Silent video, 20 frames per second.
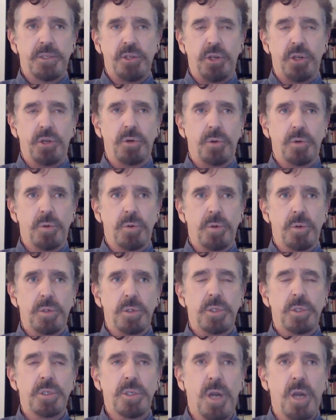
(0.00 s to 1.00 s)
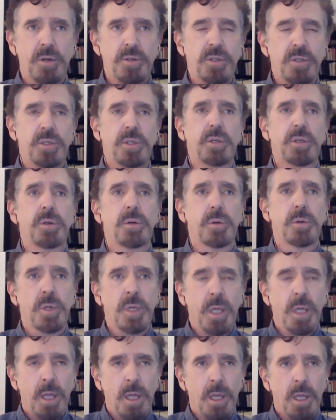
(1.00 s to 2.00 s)
you starts to
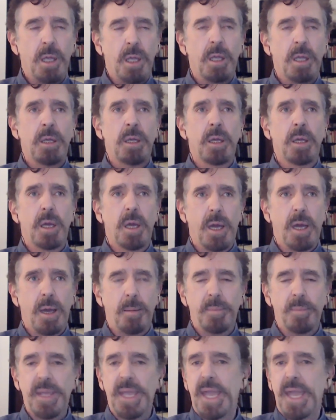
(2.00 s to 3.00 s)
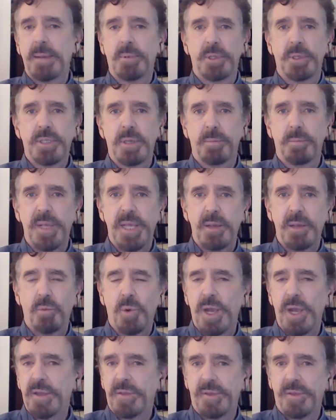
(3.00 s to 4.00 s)
be able to be
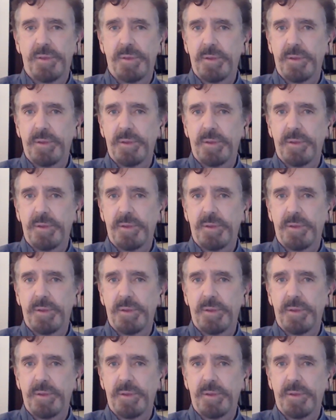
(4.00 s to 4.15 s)
with,